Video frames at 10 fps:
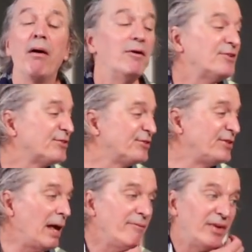bar
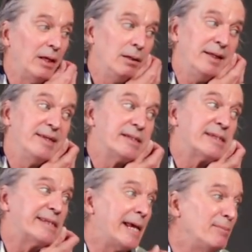7 is the
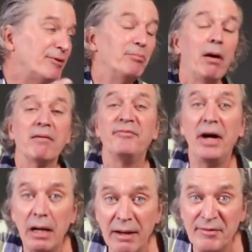same as bar
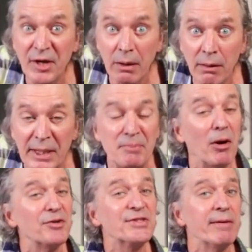5. You gotta like it.
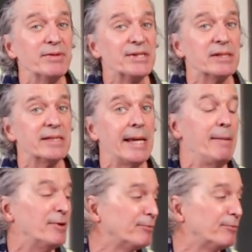Bar 7 is the same